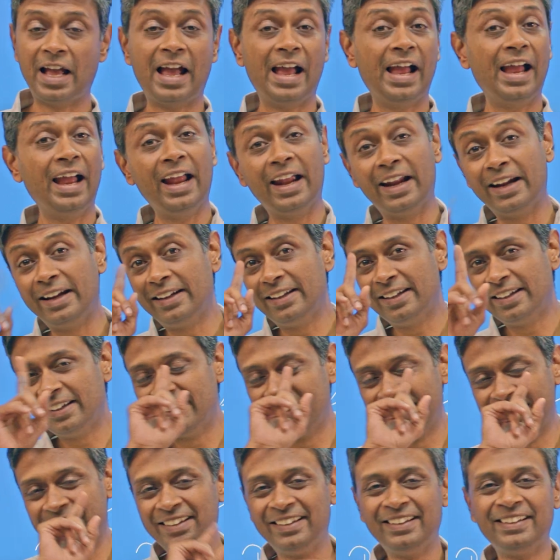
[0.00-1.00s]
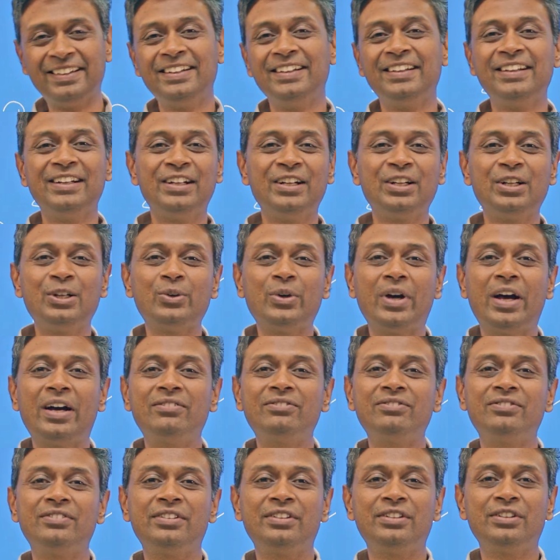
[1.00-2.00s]
and to
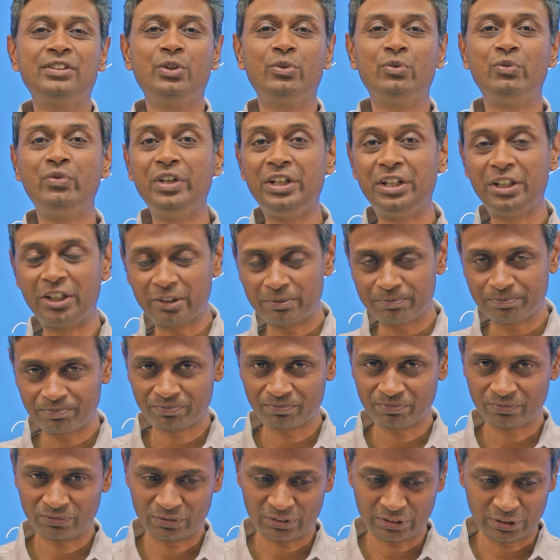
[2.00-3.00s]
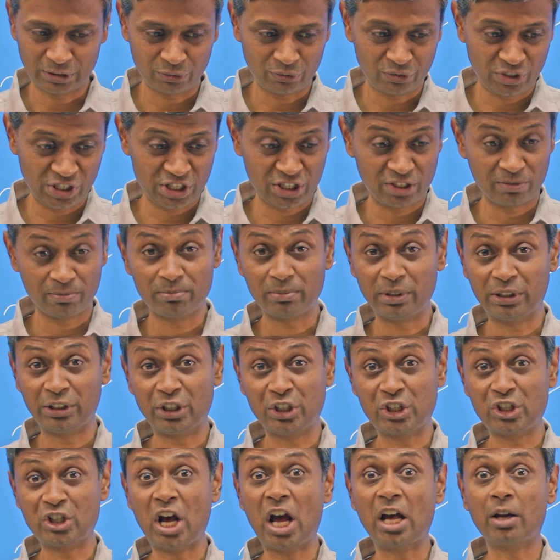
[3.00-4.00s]
have the wit and the wisdom and the
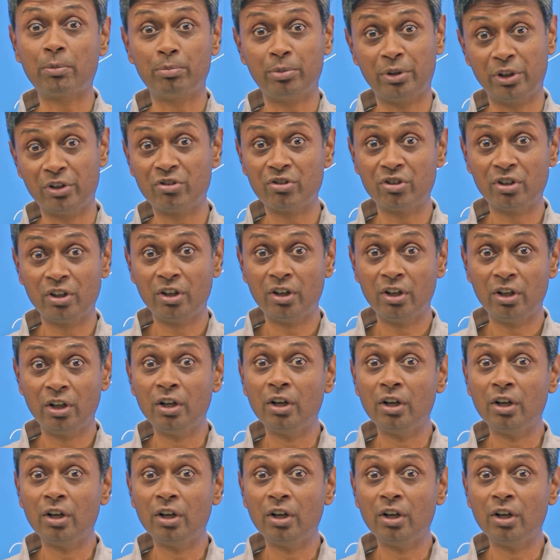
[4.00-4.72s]
sharpness